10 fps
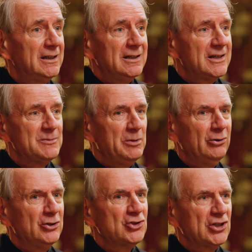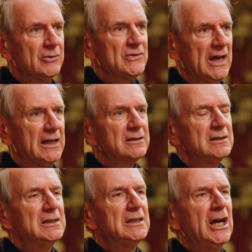experience shows that.
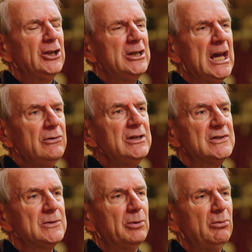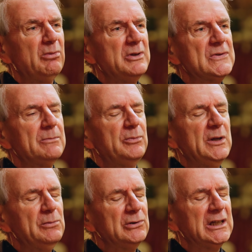And nowadays the problem is
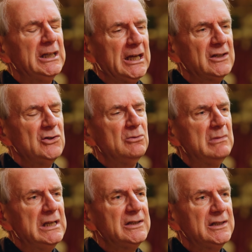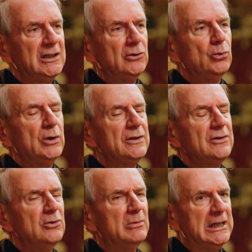people connect humility with
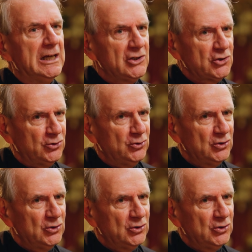humiliation,